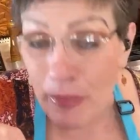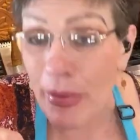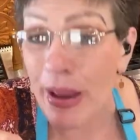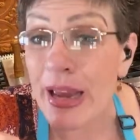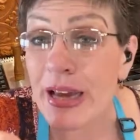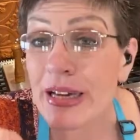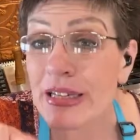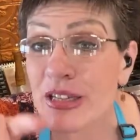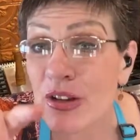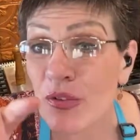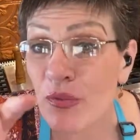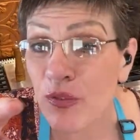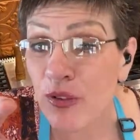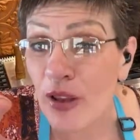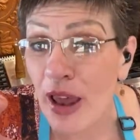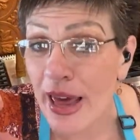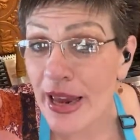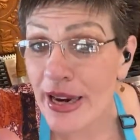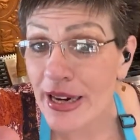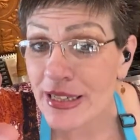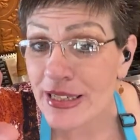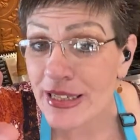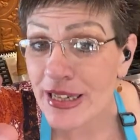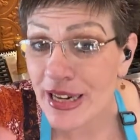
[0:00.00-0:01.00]
me as a
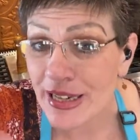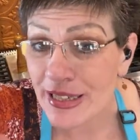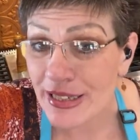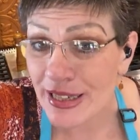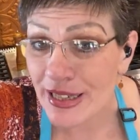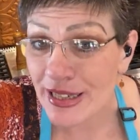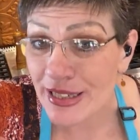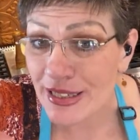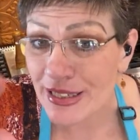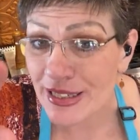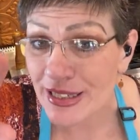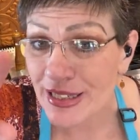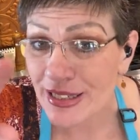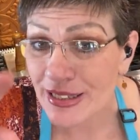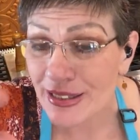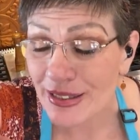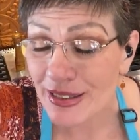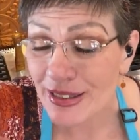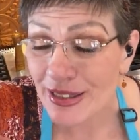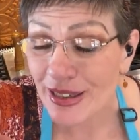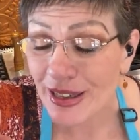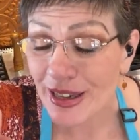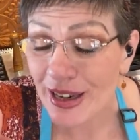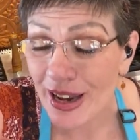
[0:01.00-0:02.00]
flight attendant,
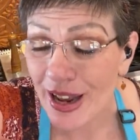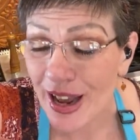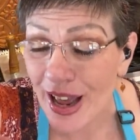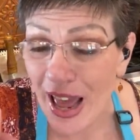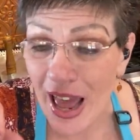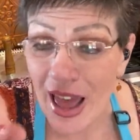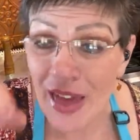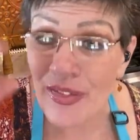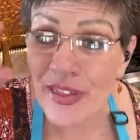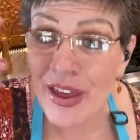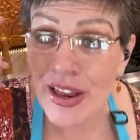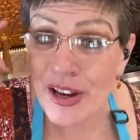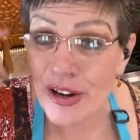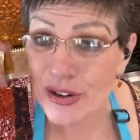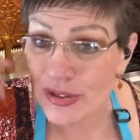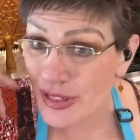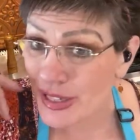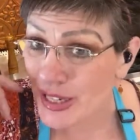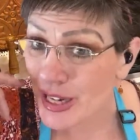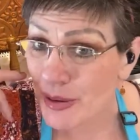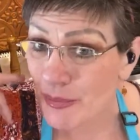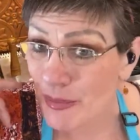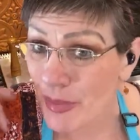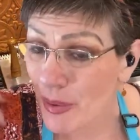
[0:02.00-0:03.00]
and then
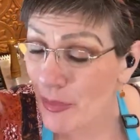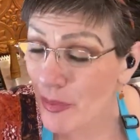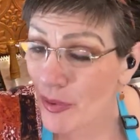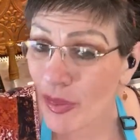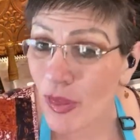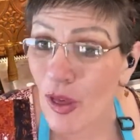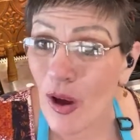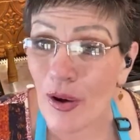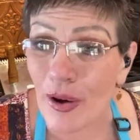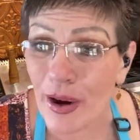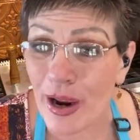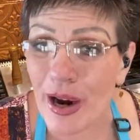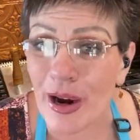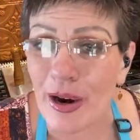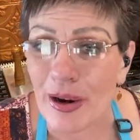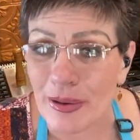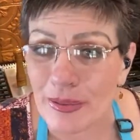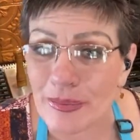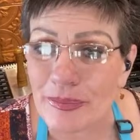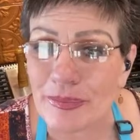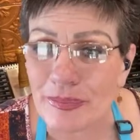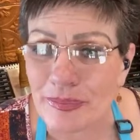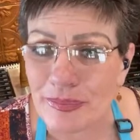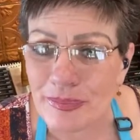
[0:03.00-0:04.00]
you'll see me with long
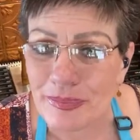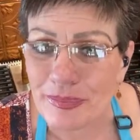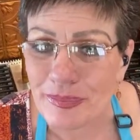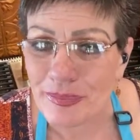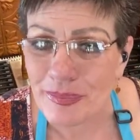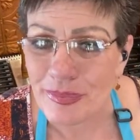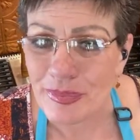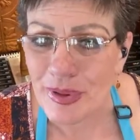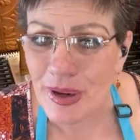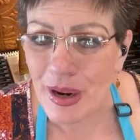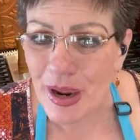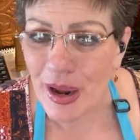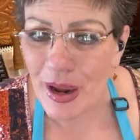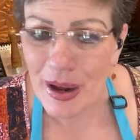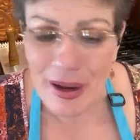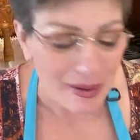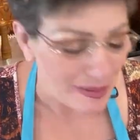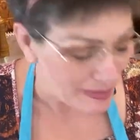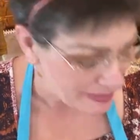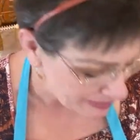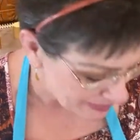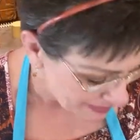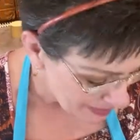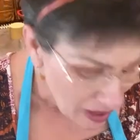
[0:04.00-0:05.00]
hair. Yeah.
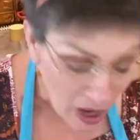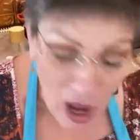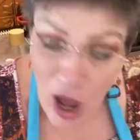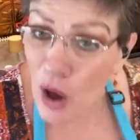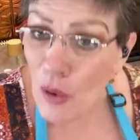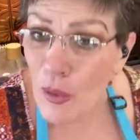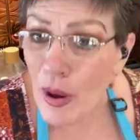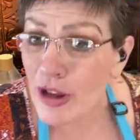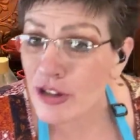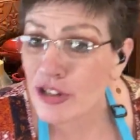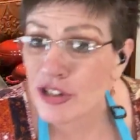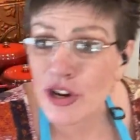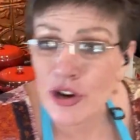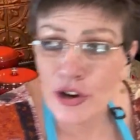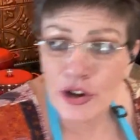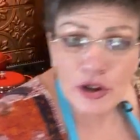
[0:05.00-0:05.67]
Well, I'll